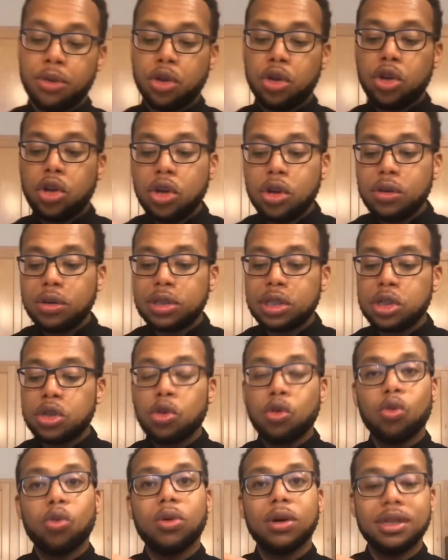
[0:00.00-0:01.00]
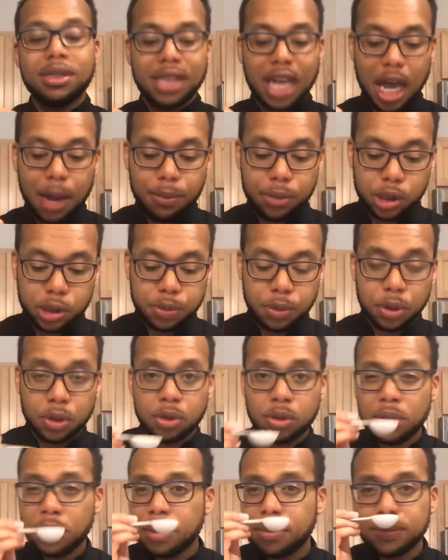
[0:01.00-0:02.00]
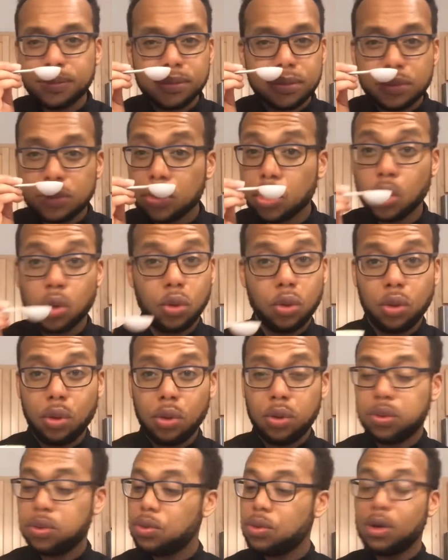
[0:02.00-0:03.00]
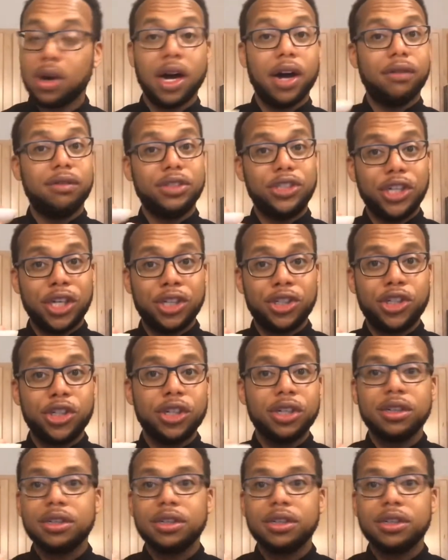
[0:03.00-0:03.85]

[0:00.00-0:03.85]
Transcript: using 1 tablespoon of ginger.